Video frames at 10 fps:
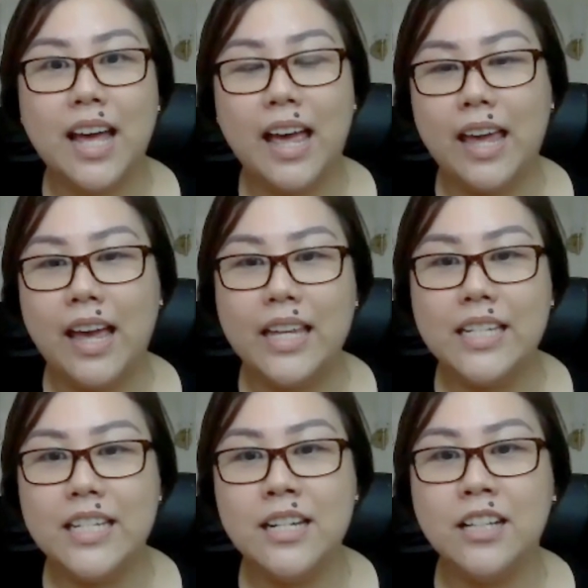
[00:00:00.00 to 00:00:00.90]
I
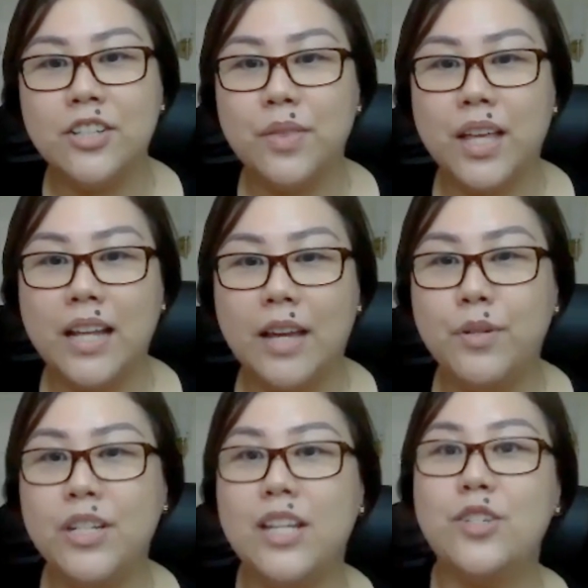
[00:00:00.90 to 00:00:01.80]
did not know that I
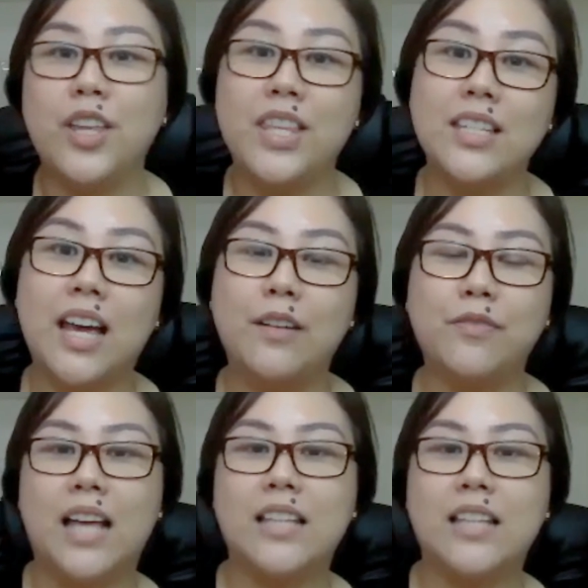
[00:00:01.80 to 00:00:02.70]
would enjoy this kind
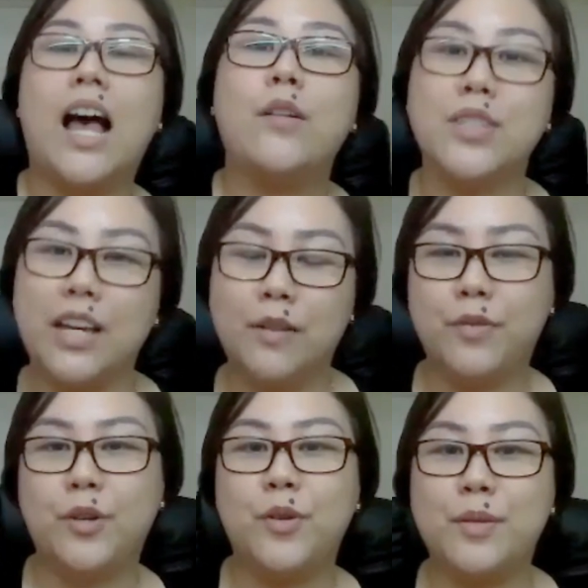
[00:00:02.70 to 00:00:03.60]
of task outside of
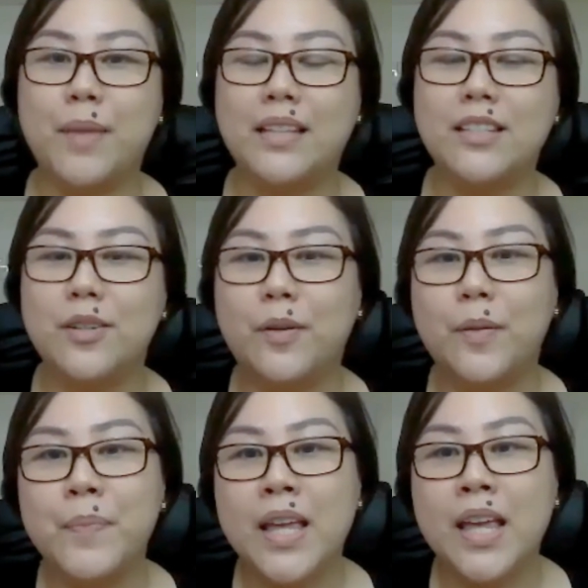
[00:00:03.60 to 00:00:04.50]
recruitment. So
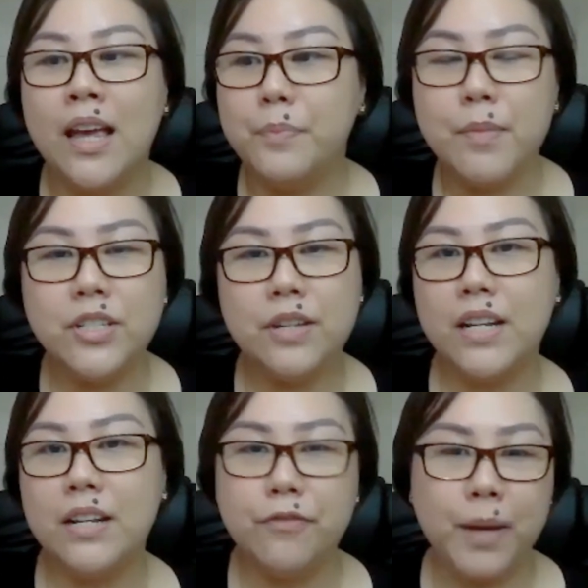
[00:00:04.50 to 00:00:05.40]
pretty much,
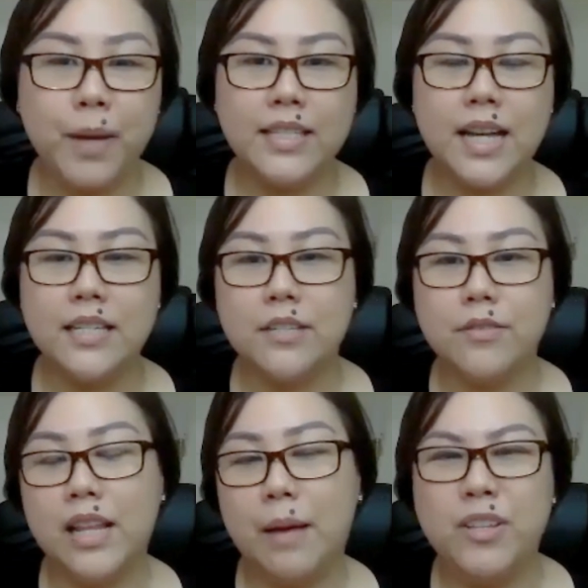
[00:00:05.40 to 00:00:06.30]
even if my task is
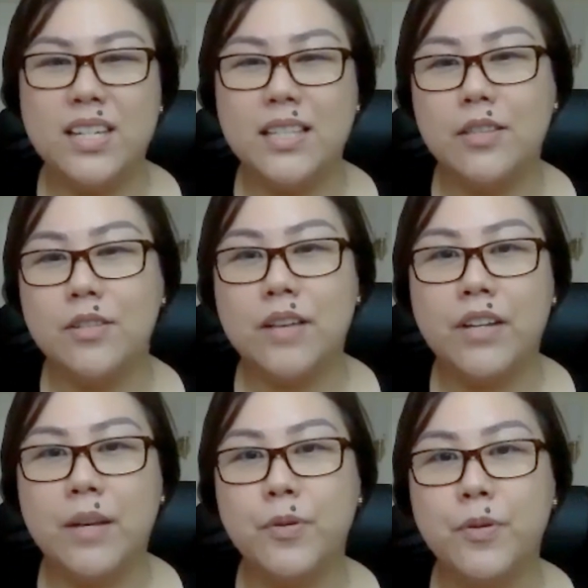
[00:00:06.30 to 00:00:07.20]
really about 60 to
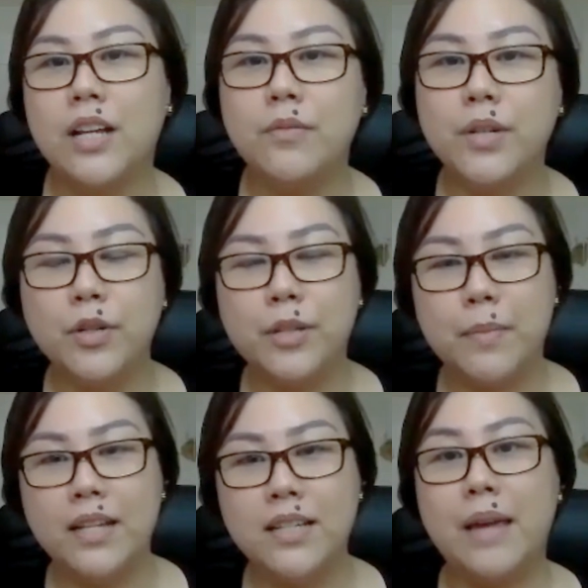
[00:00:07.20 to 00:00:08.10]
70%
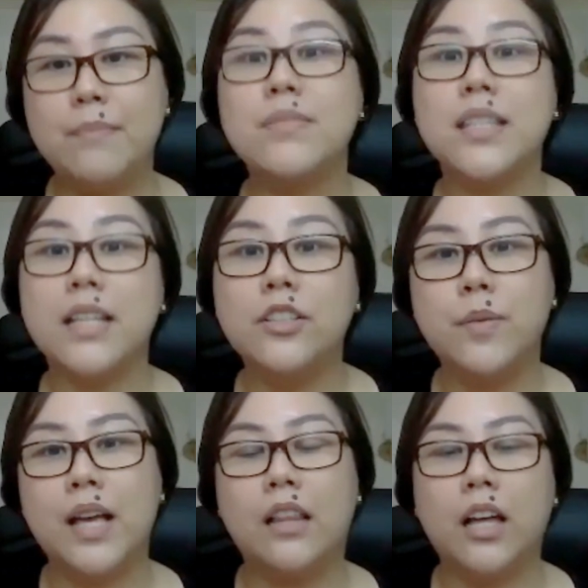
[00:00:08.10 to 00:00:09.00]
recruitment, I'm still
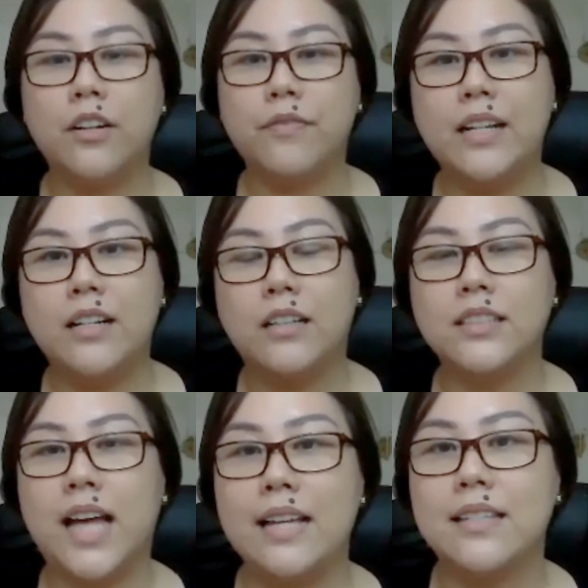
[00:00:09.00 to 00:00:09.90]
doing a lot of ad
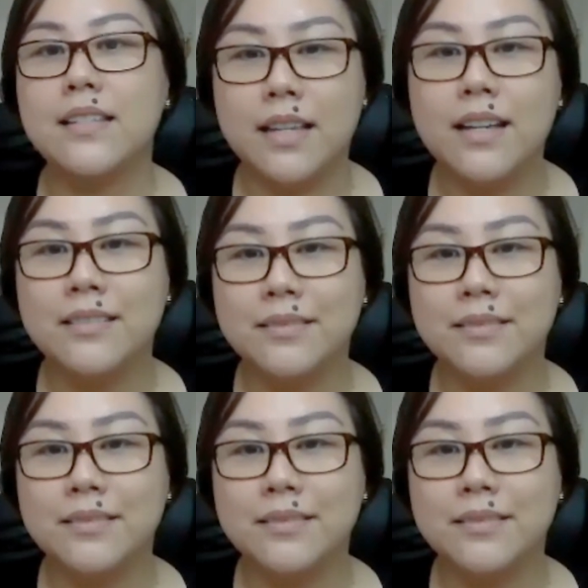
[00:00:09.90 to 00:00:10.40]
hoc tasks.